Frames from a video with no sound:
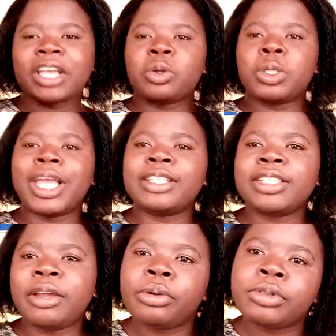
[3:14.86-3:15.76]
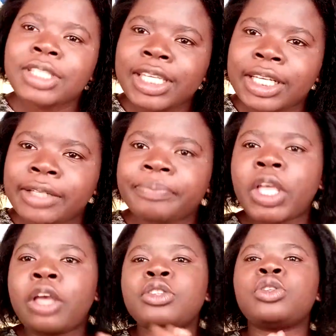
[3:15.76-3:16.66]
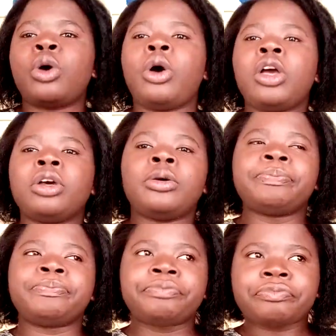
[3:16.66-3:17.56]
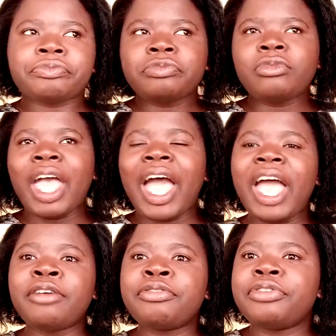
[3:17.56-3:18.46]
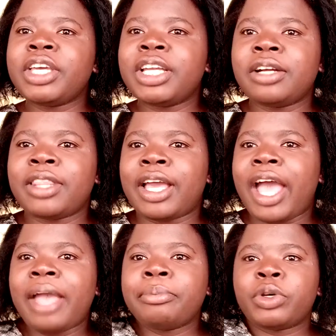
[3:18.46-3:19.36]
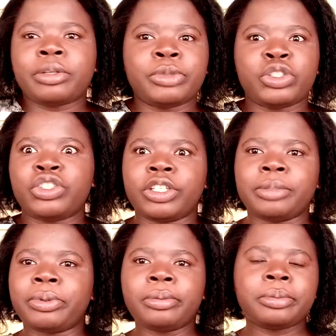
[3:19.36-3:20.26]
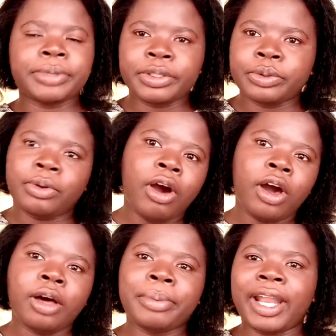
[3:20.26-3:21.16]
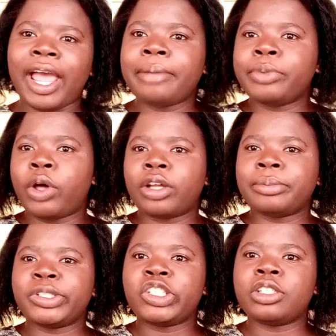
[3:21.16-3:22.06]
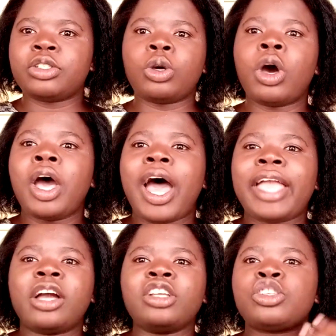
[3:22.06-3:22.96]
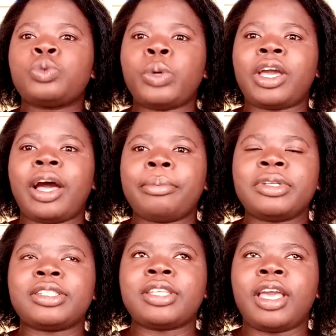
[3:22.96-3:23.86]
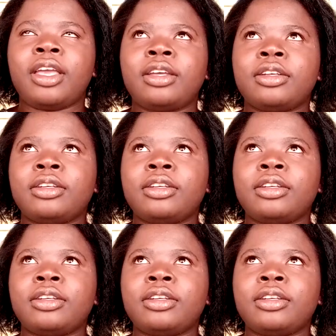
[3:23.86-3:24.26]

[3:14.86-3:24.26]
create a routine. So I have figured out that I'm not a machine. Probably you are, but I'm not a machine. So I can't just wake up and say,